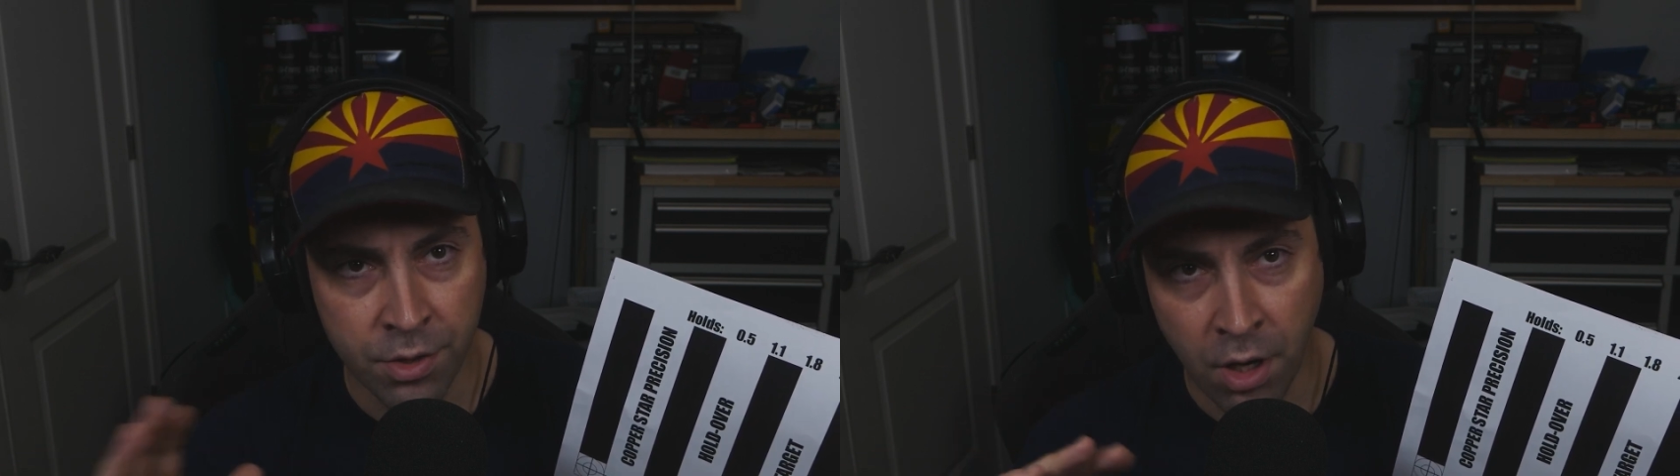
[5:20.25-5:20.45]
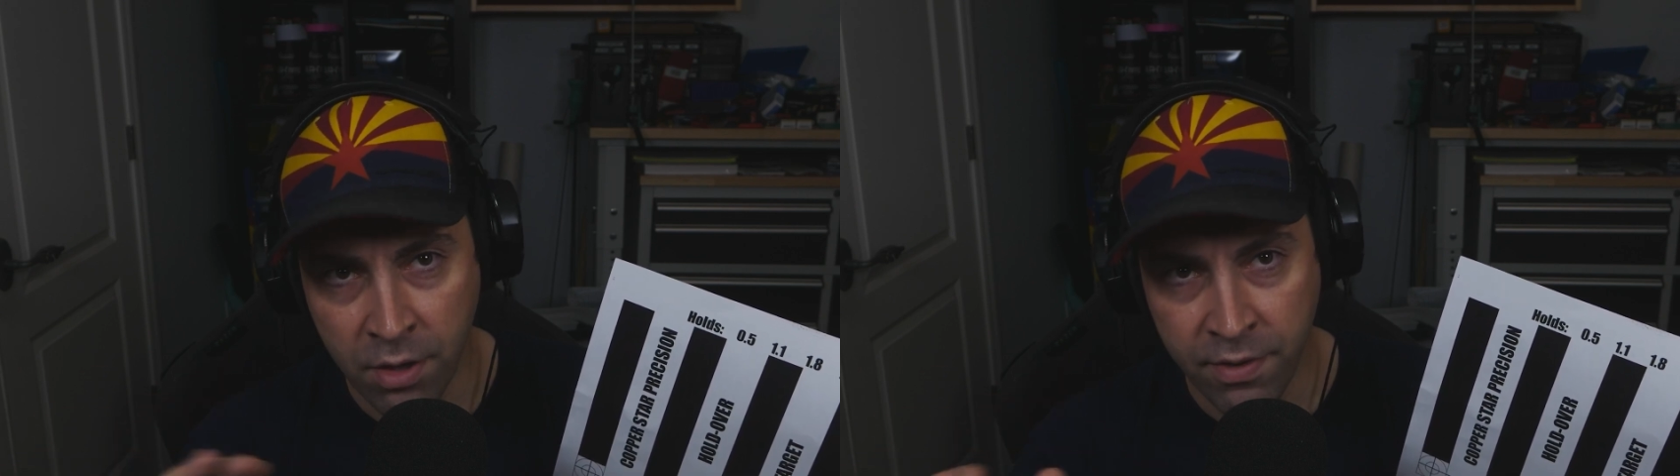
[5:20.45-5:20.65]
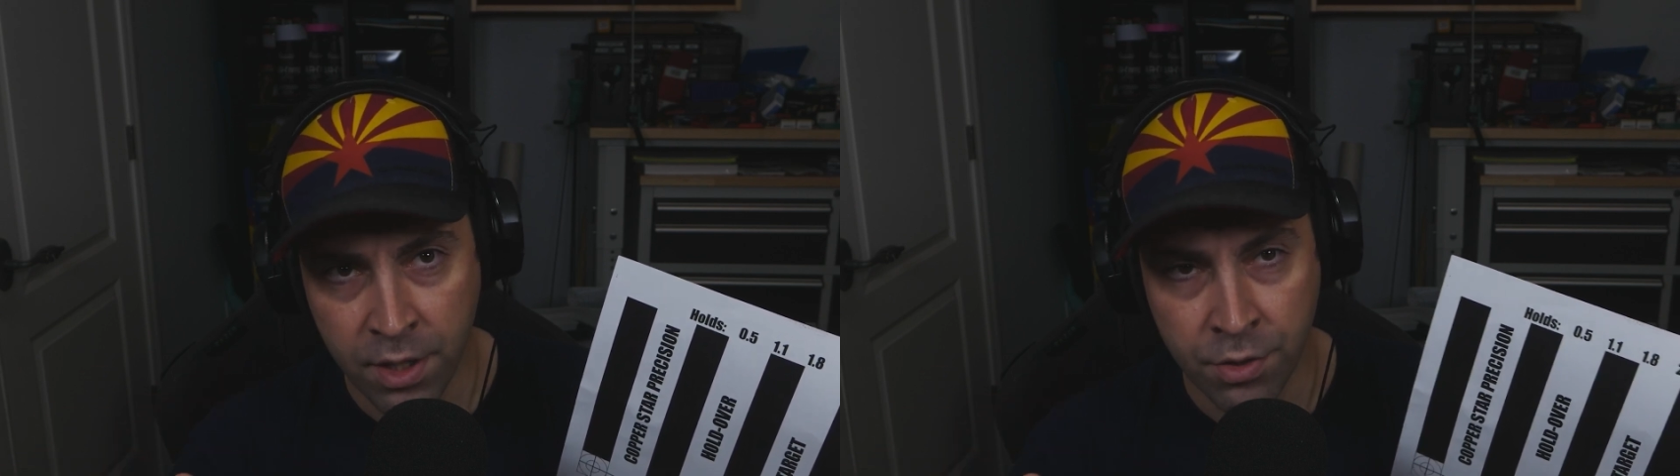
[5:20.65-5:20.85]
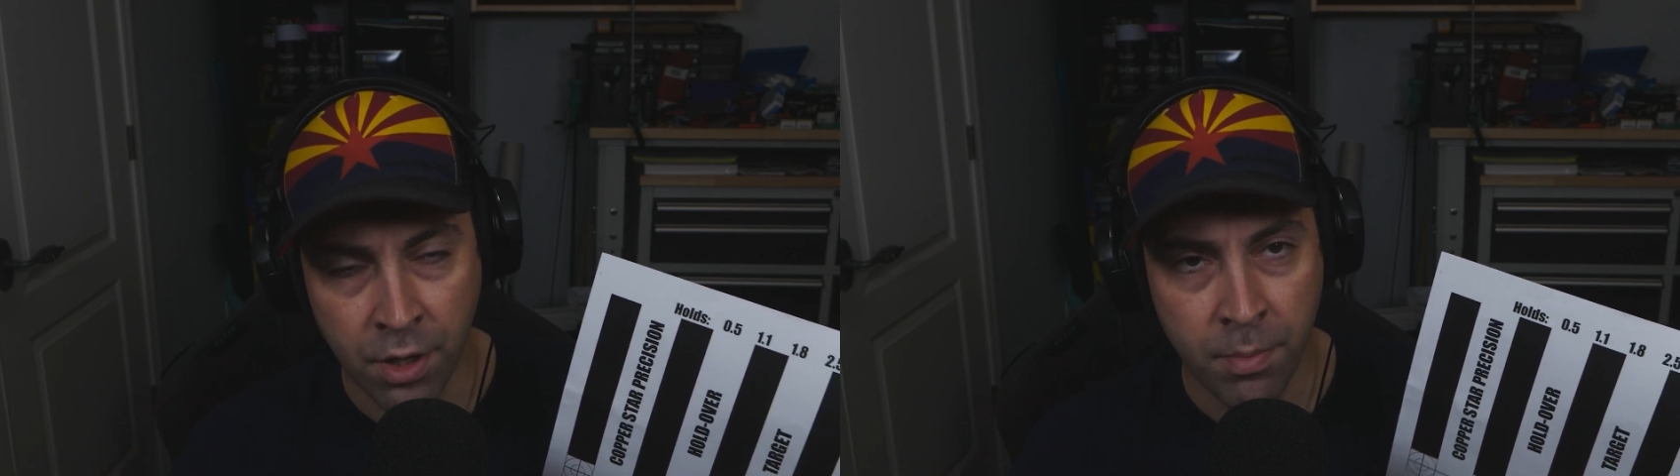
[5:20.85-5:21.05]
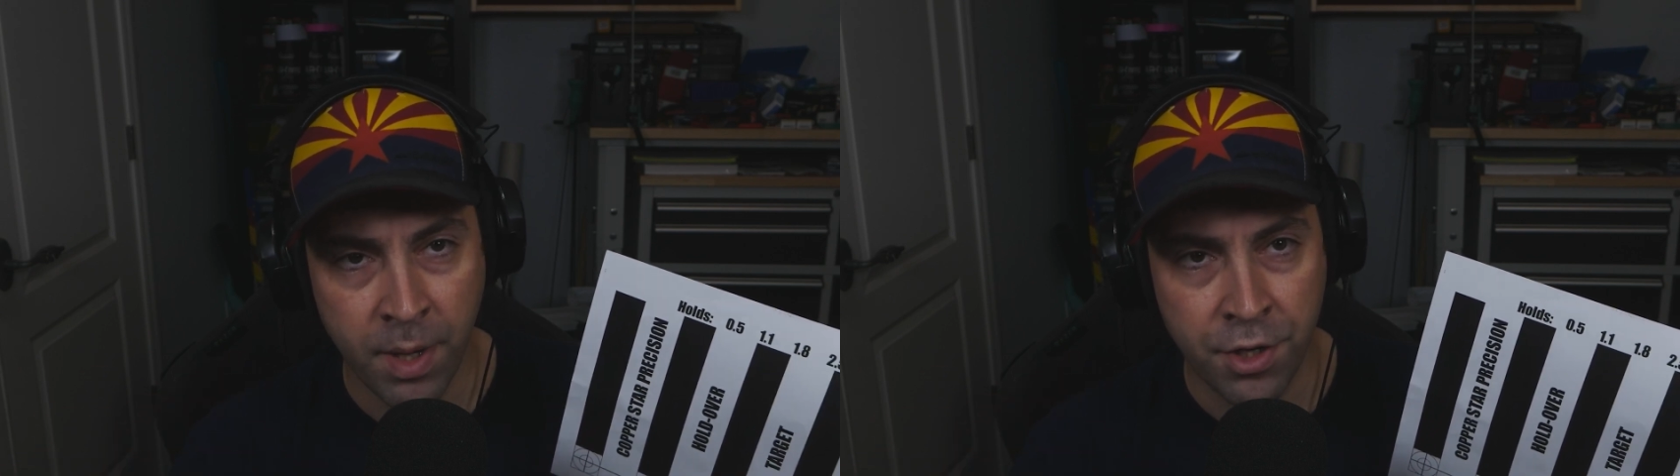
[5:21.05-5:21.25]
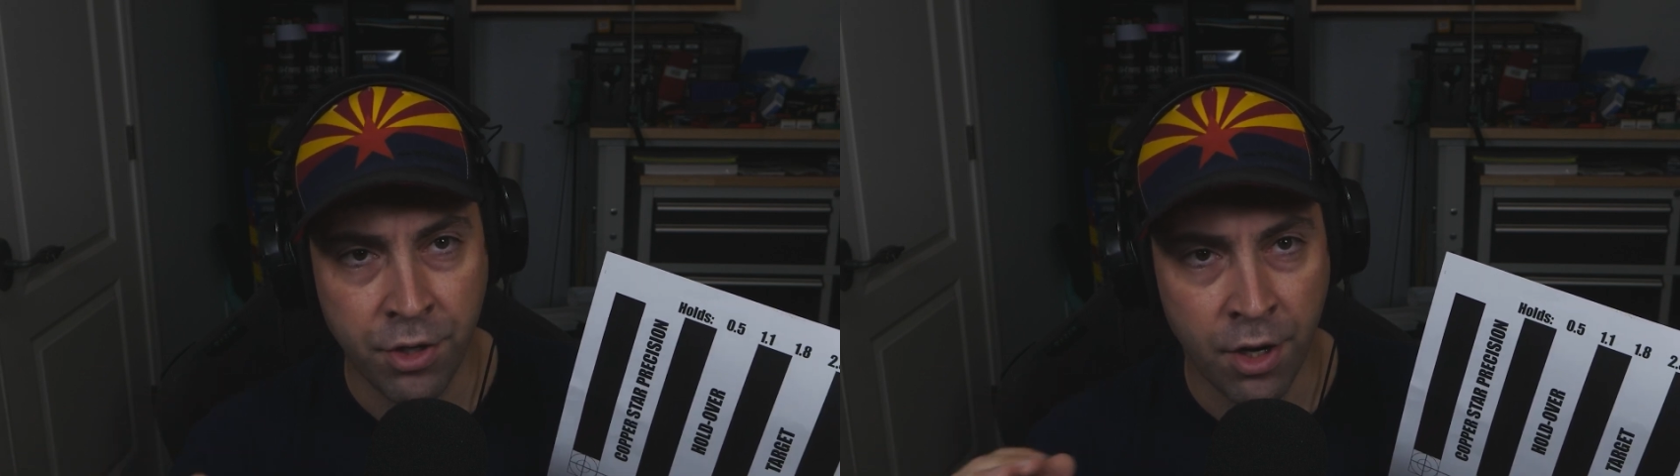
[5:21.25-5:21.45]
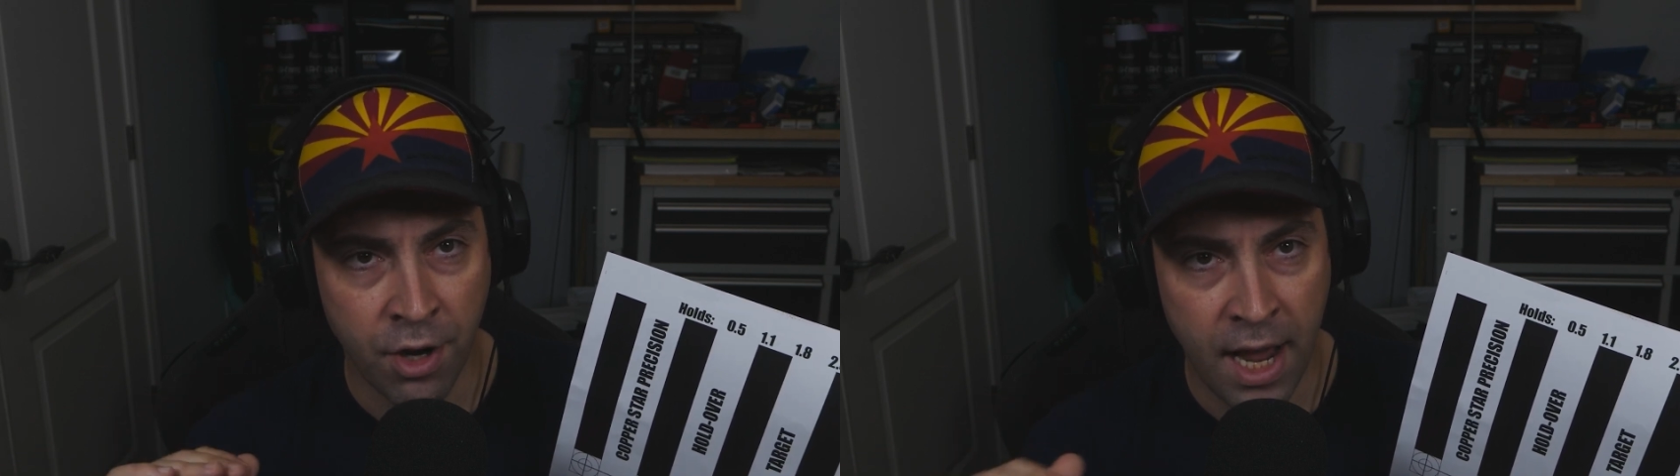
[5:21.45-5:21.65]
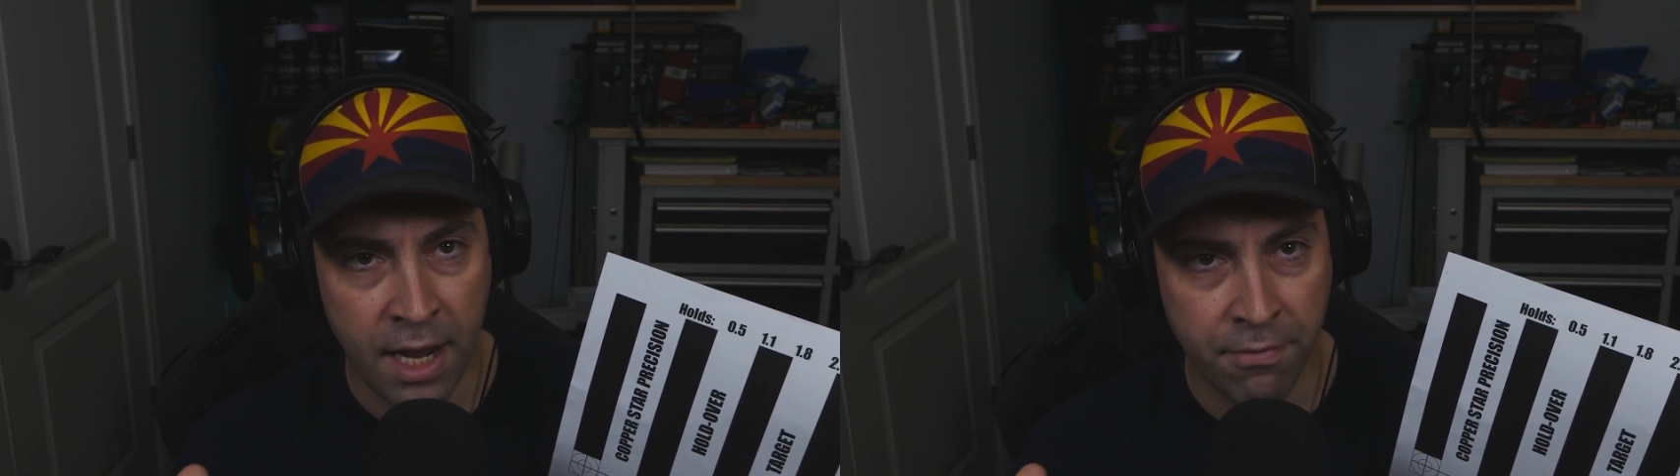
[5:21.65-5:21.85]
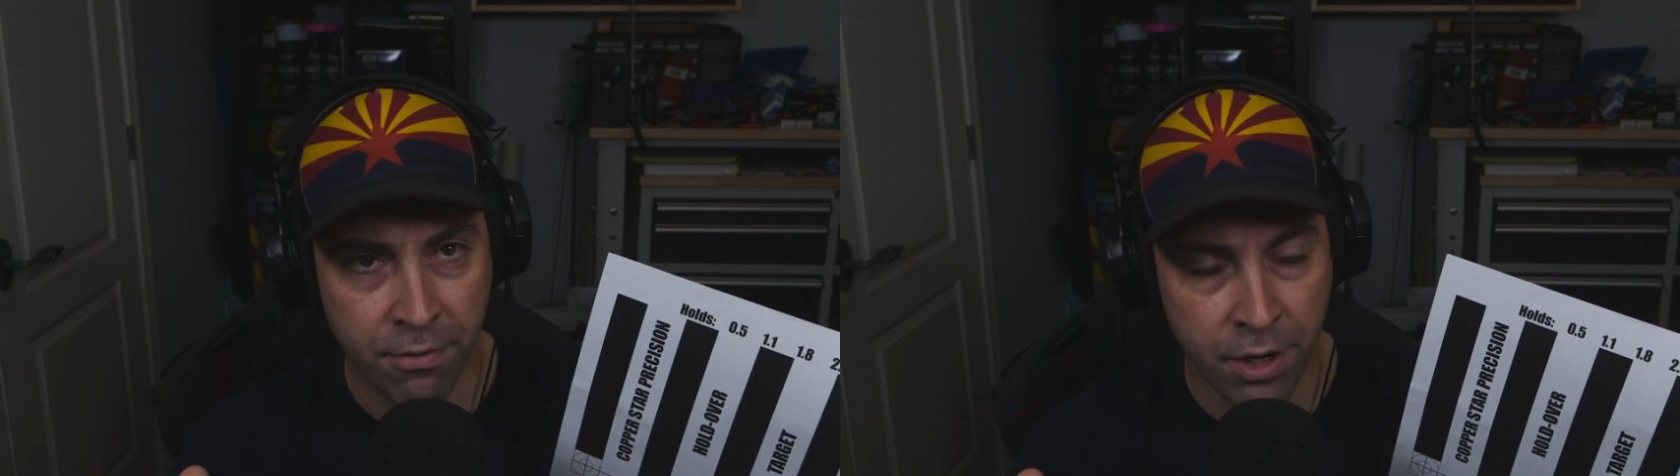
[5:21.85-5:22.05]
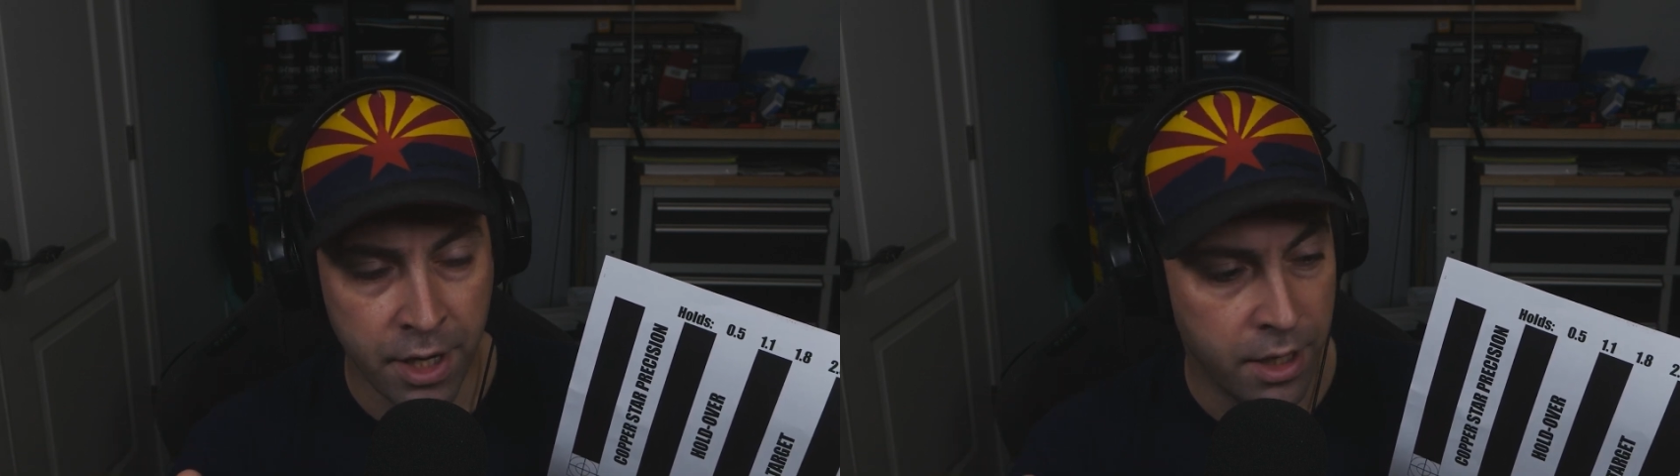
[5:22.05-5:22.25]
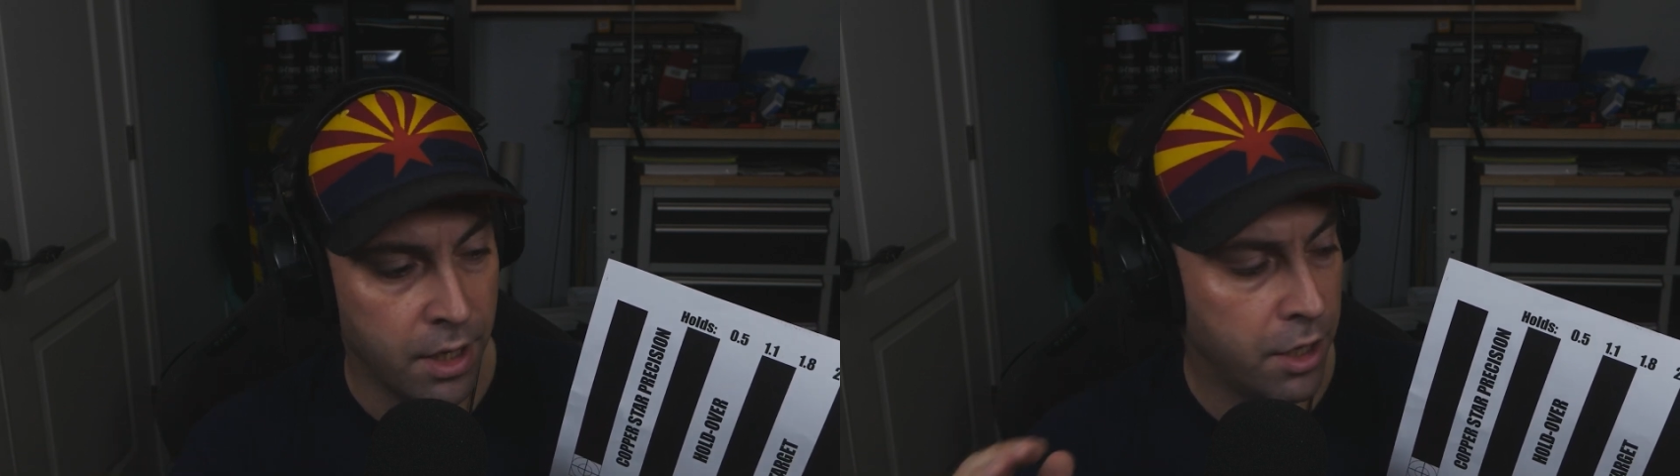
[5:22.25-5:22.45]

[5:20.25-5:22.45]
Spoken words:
All the videos on Patreon are ad-free.